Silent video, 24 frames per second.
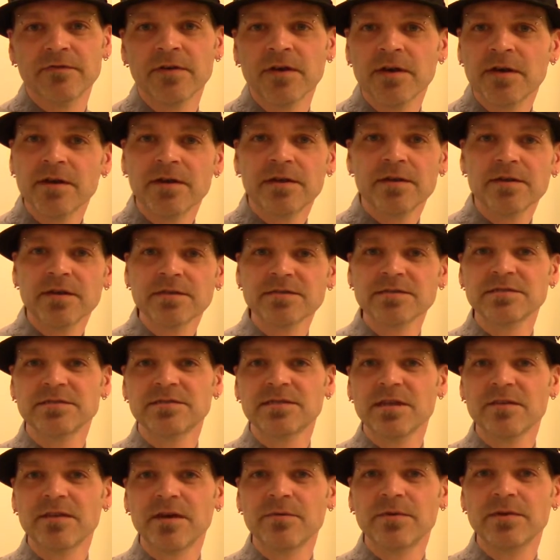It doesn't
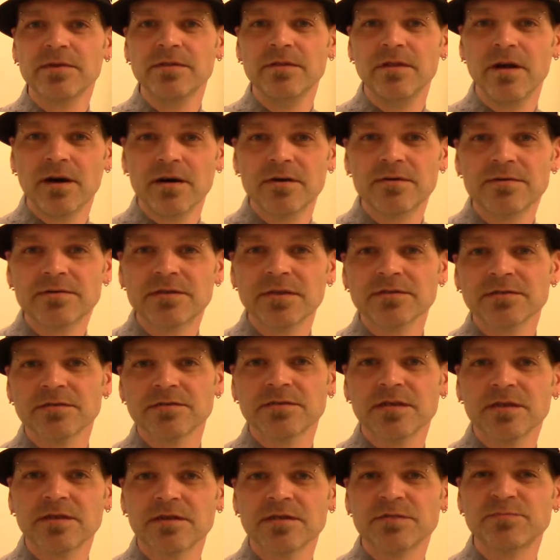say that we know, it doesn't
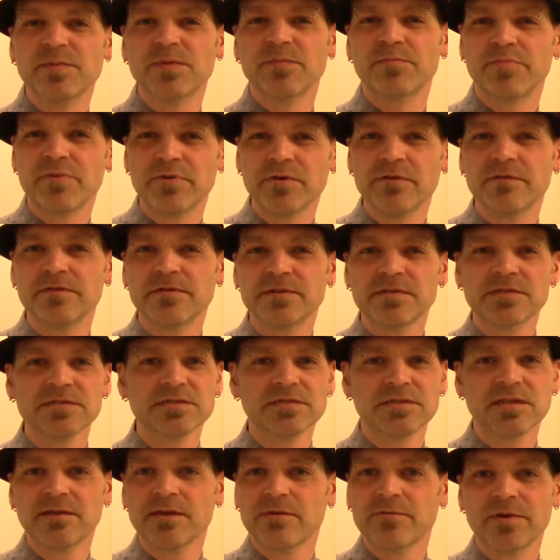say that it's been proven, it doesn't
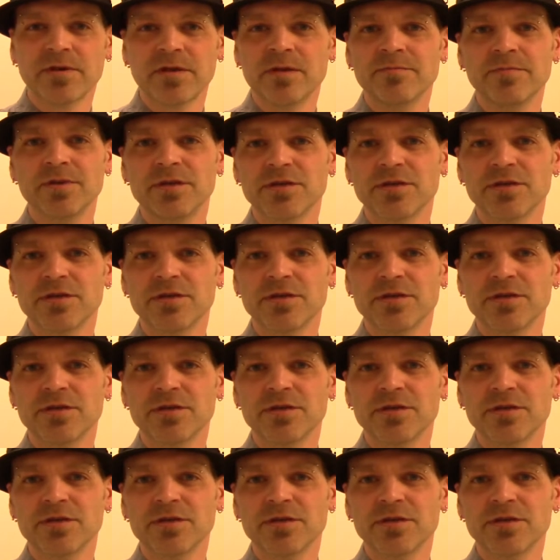say that we can be